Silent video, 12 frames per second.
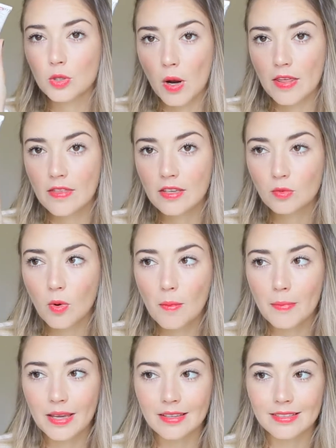try this
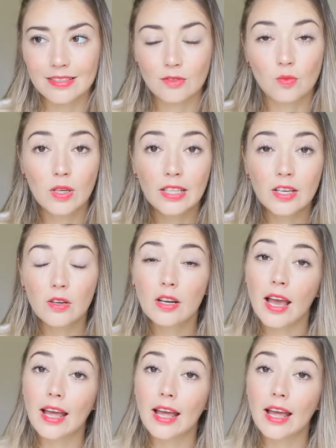one because it's really good.